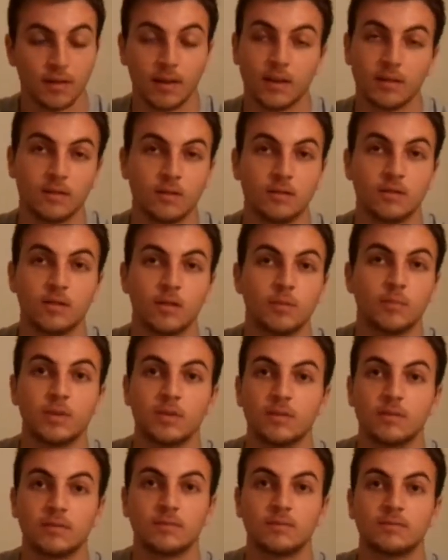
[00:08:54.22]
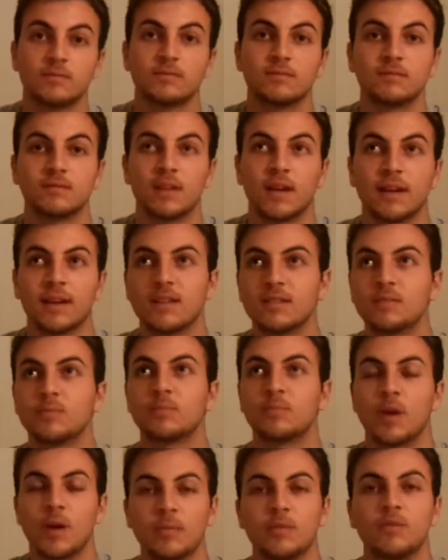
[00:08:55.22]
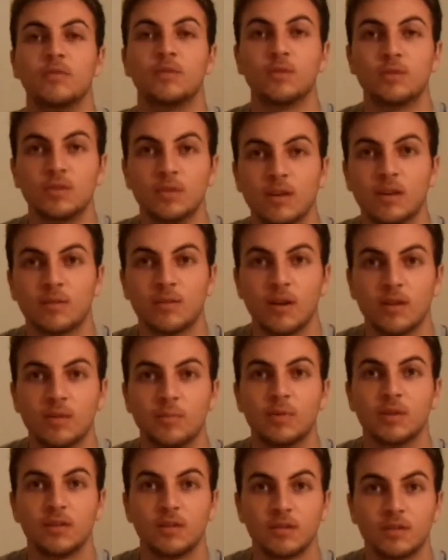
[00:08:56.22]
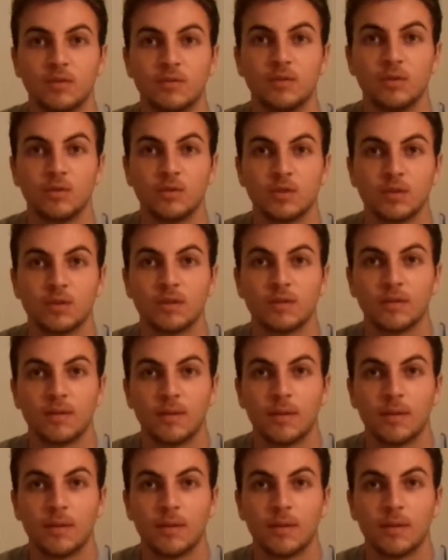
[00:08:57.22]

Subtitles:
determine, I guess probably future. I'd rather predict the future.